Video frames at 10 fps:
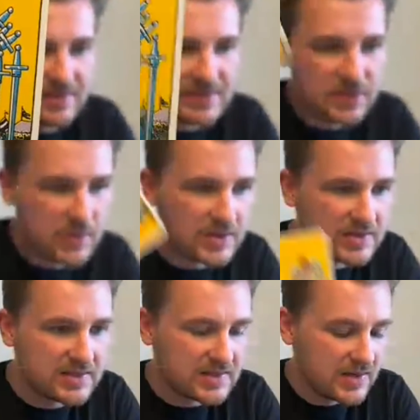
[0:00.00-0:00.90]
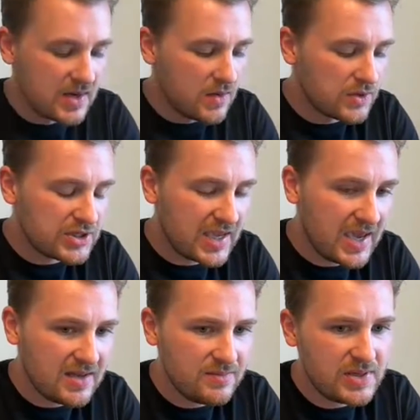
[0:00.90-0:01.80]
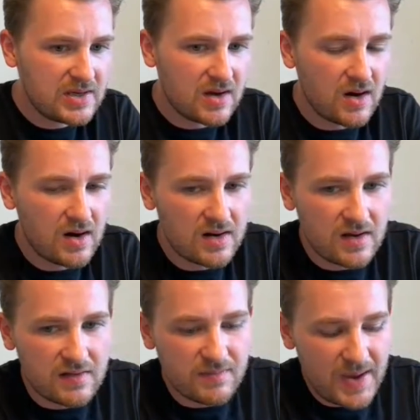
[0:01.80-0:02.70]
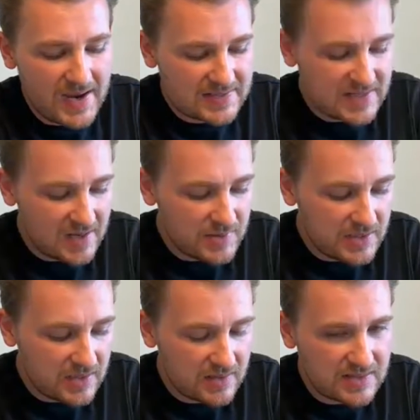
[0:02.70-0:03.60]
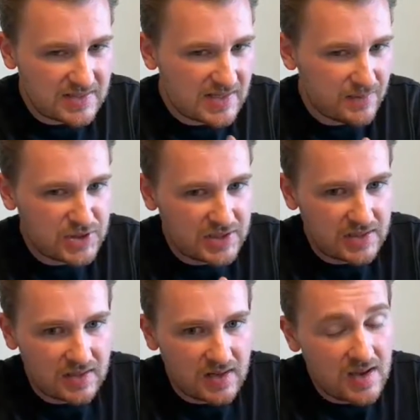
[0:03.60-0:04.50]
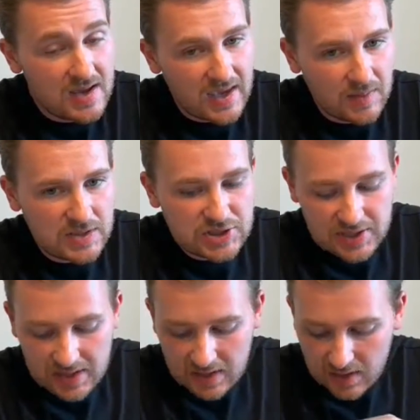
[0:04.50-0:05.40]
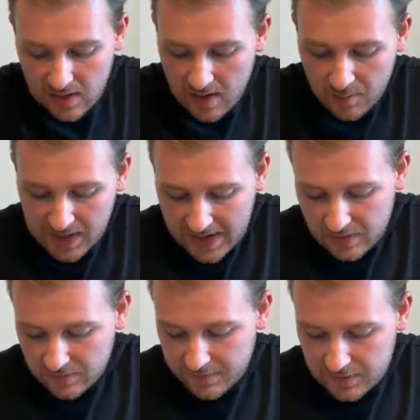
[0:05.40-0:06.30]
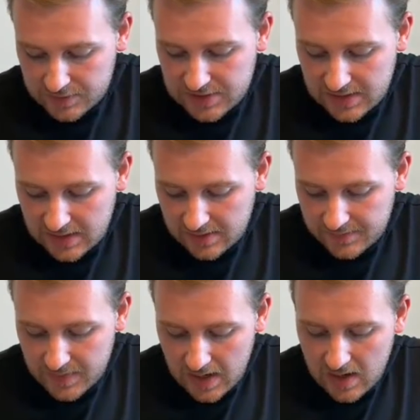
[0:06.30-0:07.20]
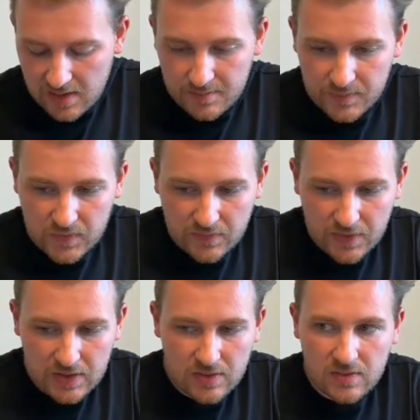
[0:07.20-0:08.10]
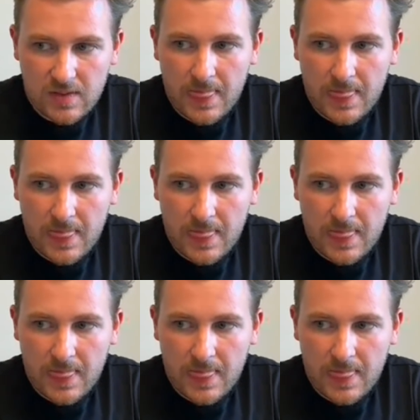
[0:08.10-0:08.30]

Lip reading: of Swords, which can be a card of backstabbing, deception, can be cheating, but I don't feel cheating for you.